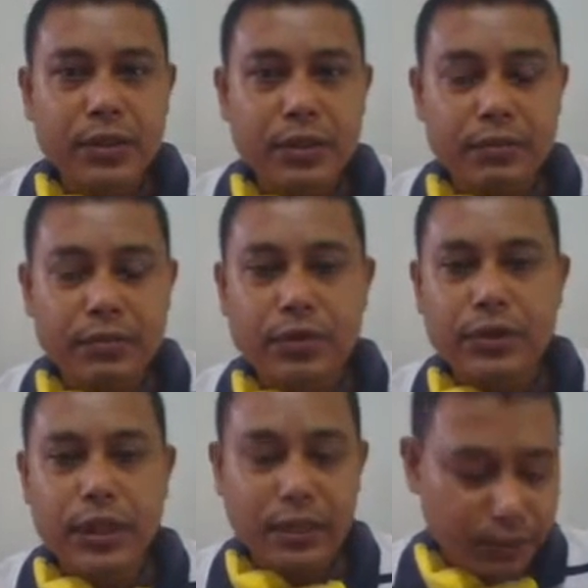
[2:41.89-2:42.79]
Of course,
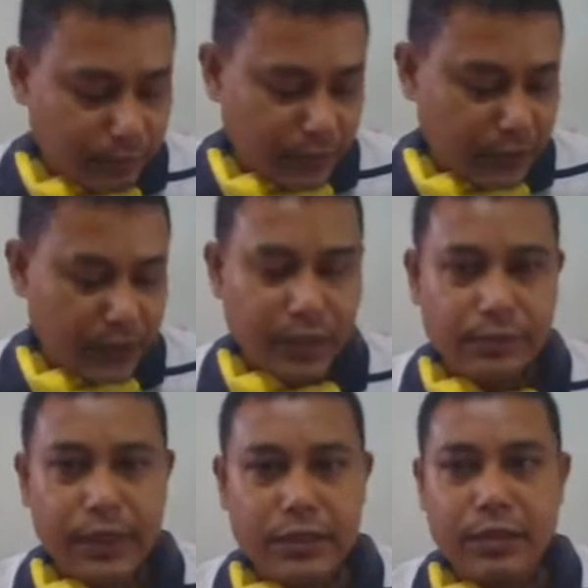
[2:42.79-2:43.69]
that will be discussed by
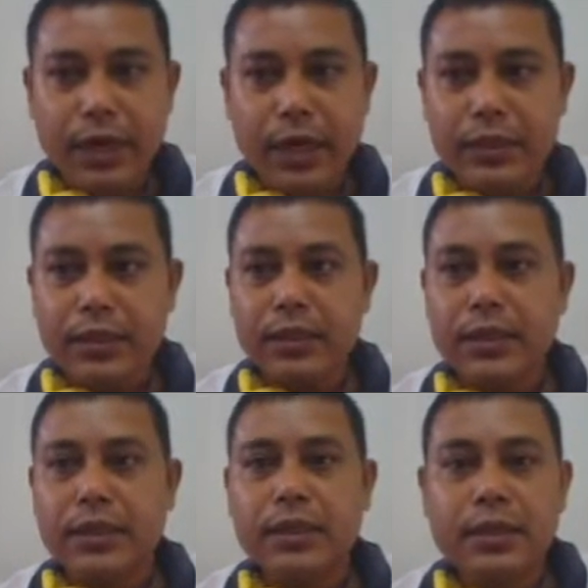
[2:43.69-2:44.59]
some other
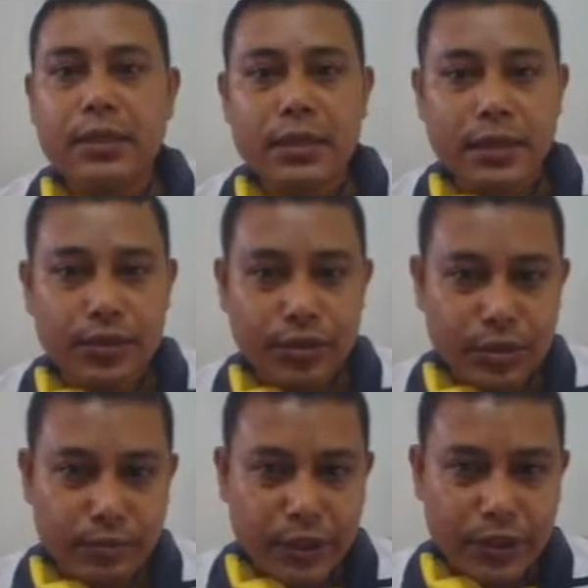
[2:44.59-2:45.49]
resource
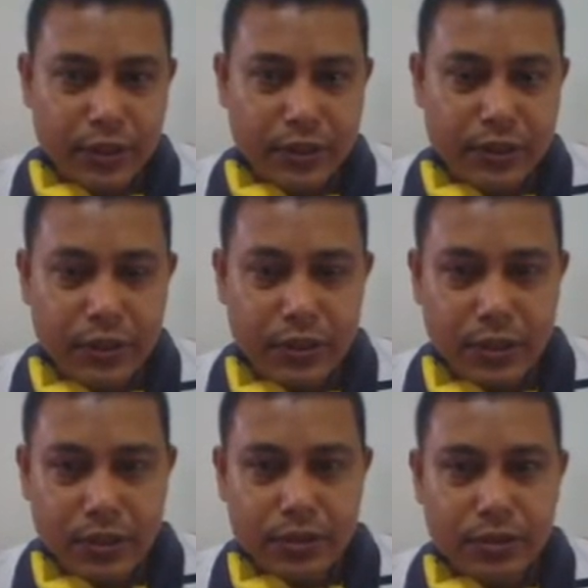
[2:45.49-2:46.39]
persons.
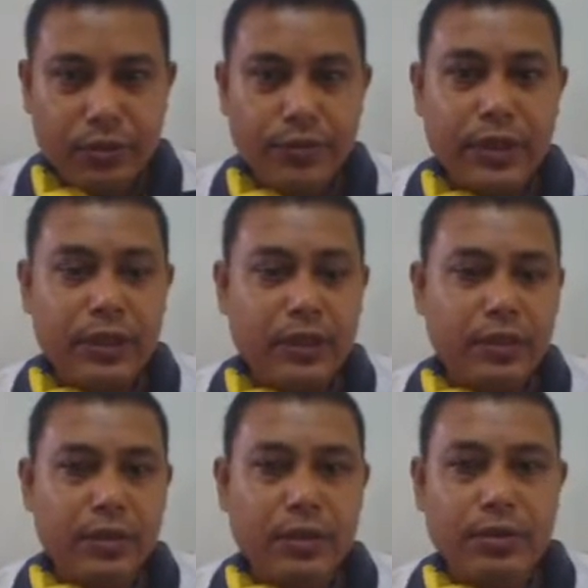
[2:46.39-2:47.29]
So
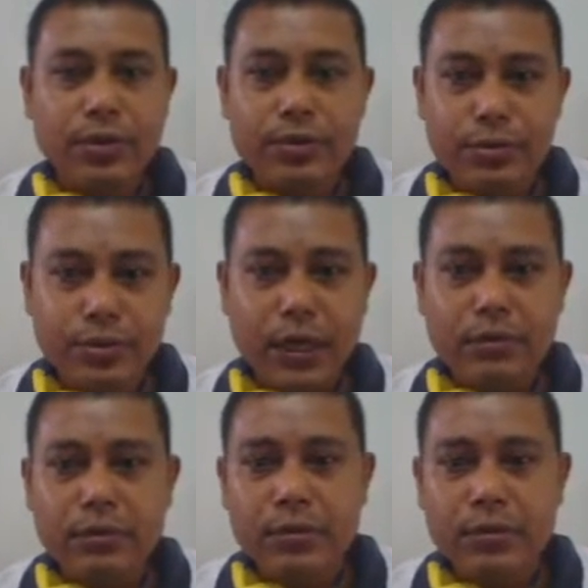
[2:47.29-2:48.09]
we'll go to now